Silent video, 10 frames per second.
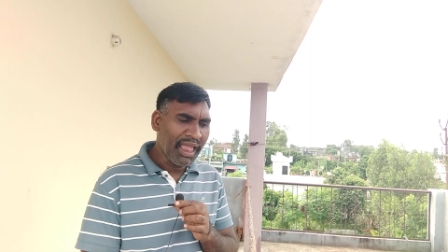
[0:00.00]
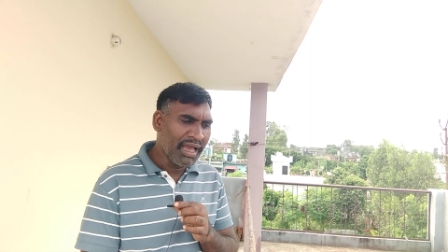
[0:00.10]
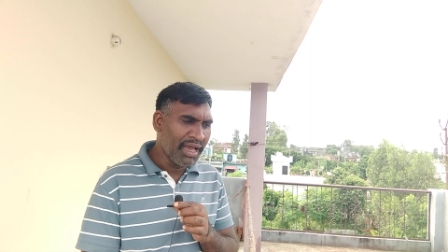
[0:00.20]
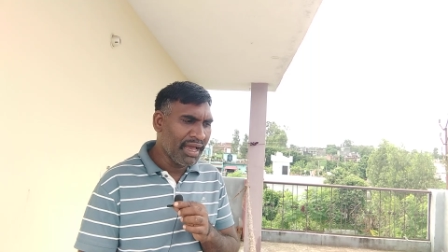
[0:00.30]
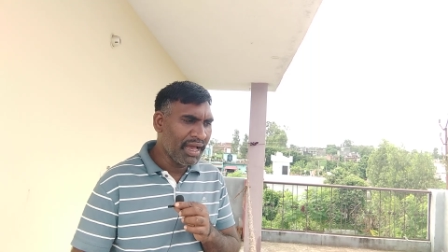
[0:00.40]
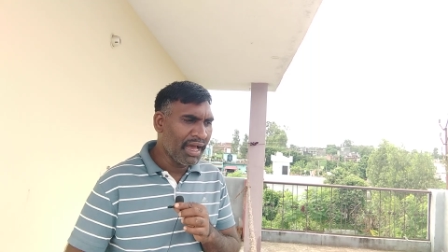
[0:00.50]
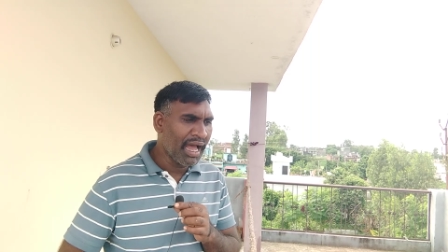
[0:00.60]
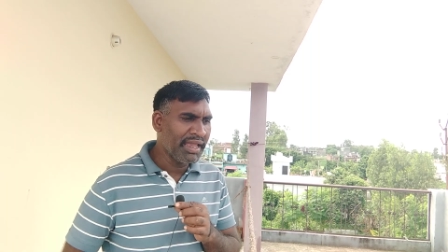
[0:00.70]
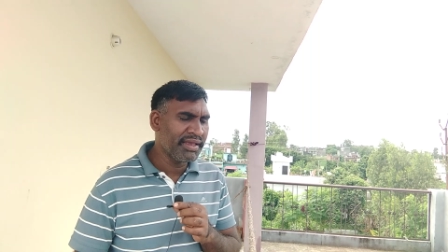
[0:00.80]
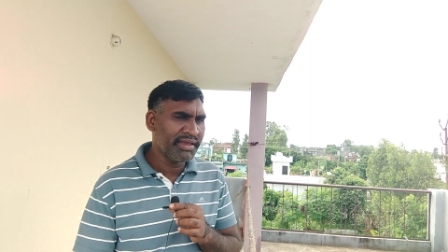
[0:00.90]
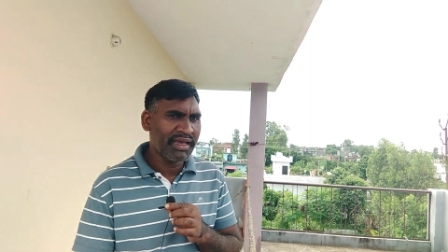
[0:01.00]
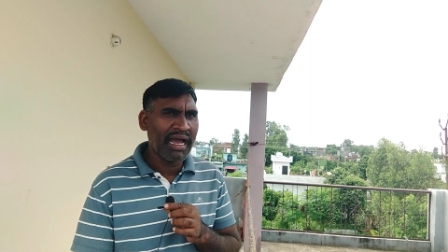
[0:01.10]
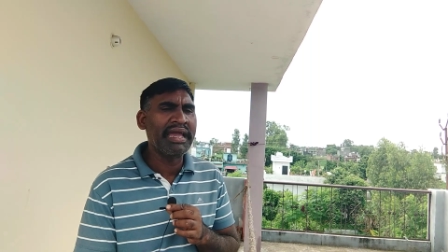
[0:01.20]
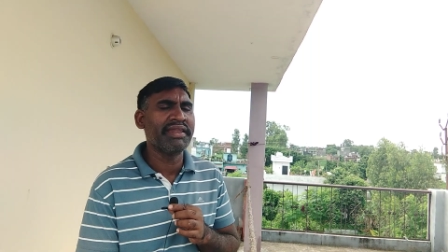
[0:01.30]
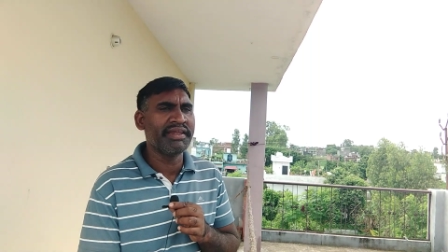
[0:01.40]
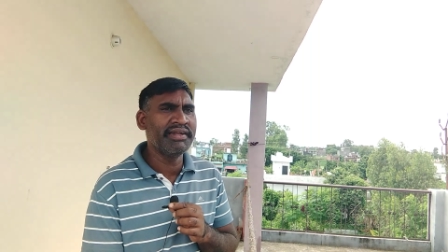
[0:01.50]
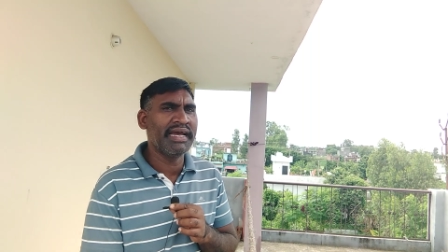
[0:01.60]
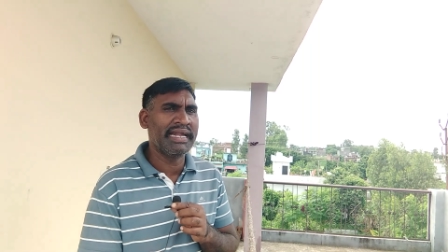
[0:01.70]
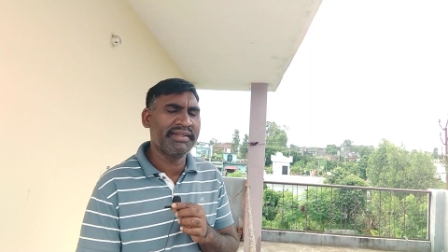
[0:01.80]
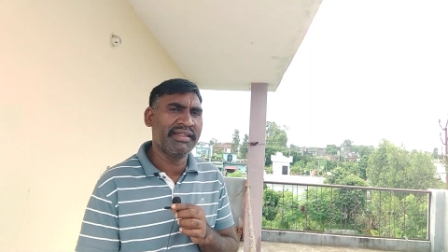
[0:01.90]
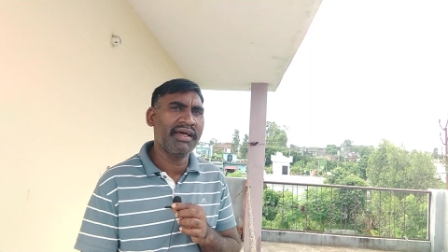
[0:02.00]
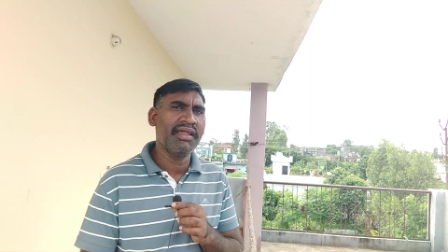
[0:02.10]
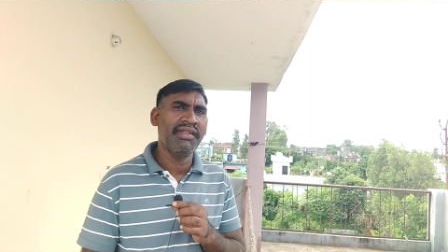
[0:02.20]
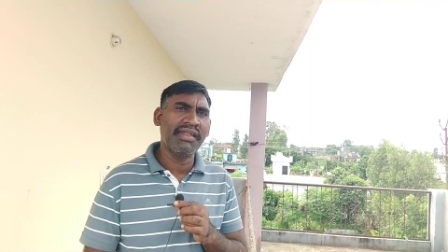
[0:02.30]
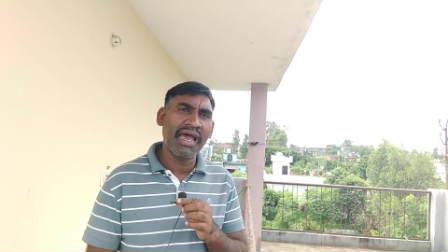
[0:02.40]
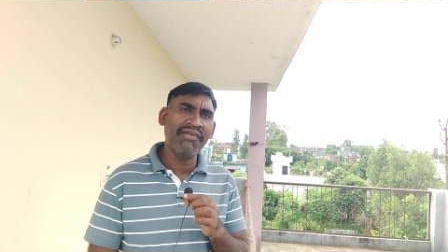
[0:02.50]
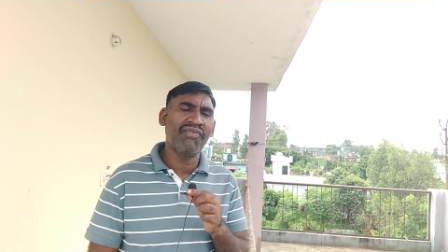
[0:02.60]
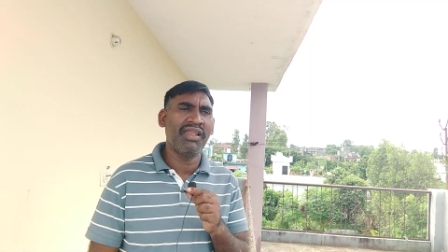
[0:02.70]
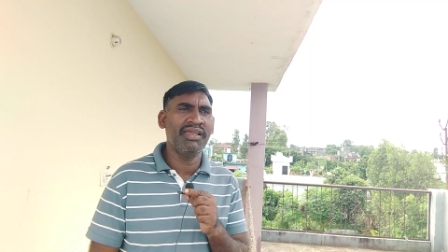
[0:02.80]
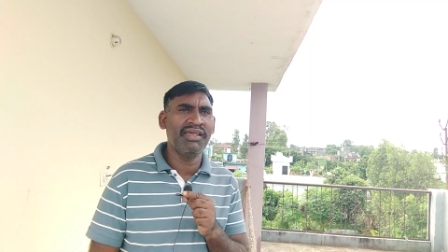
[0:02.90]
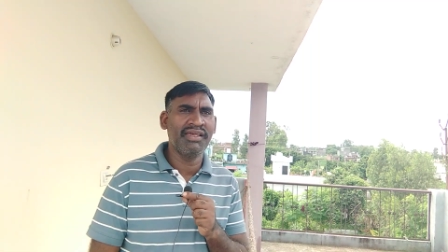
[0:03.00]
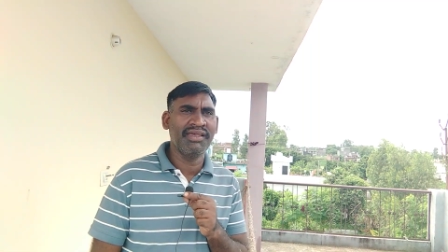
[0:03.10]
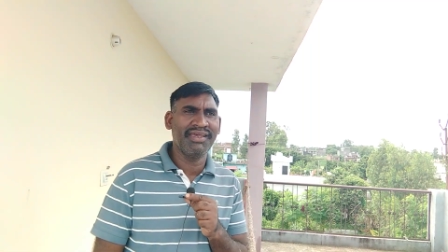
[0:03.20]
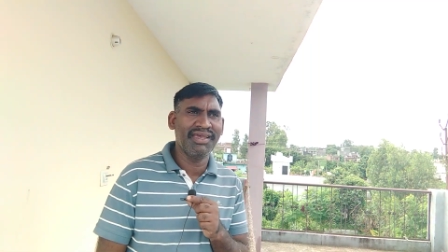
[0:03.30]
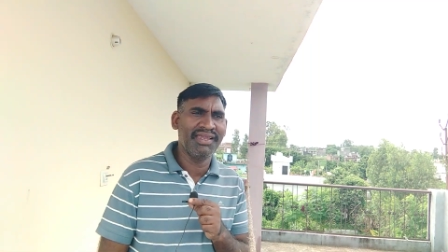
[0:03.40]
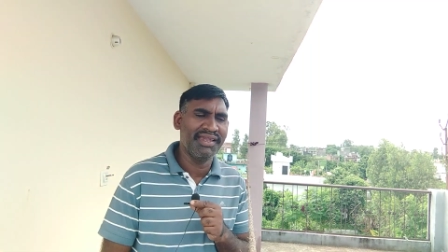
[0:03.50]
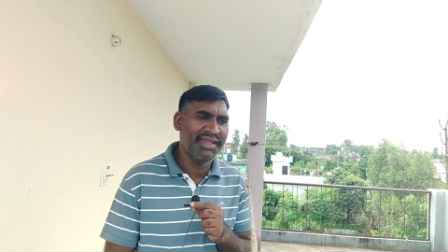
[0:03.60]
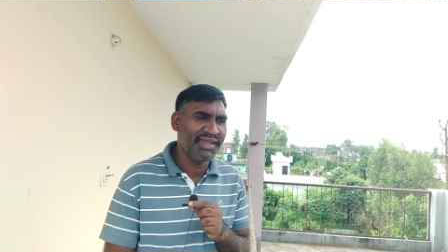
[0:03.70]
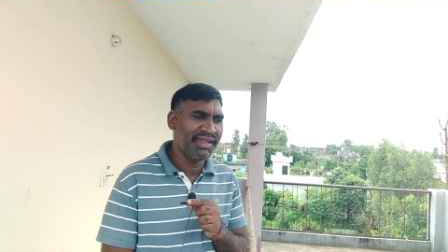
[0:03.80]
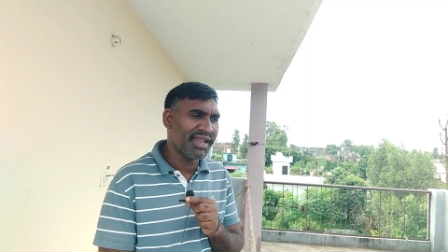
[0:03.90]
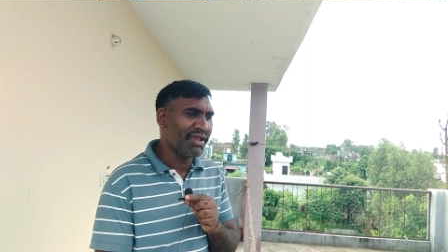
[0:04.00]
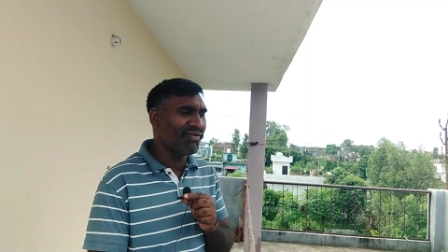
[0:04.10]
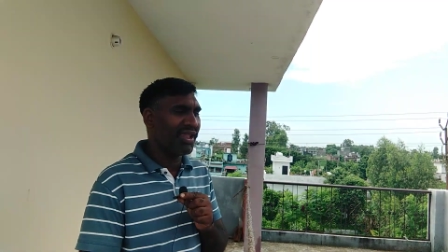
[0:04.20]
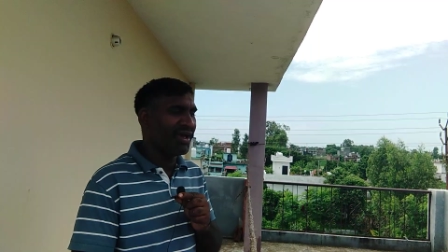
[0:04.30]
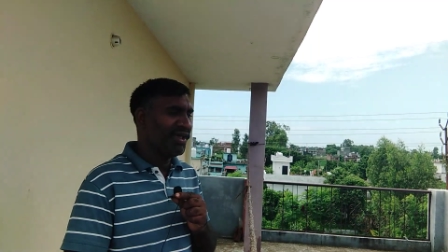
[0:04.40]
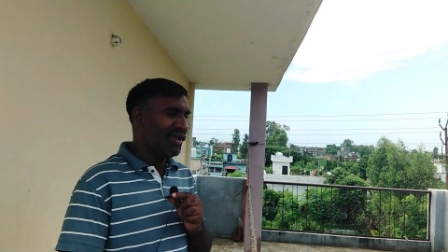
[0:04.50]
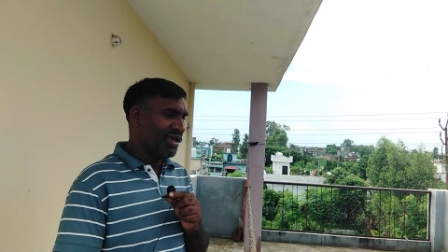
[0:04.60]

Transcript: uh, I uh, I read at the Naivali uh, Naivala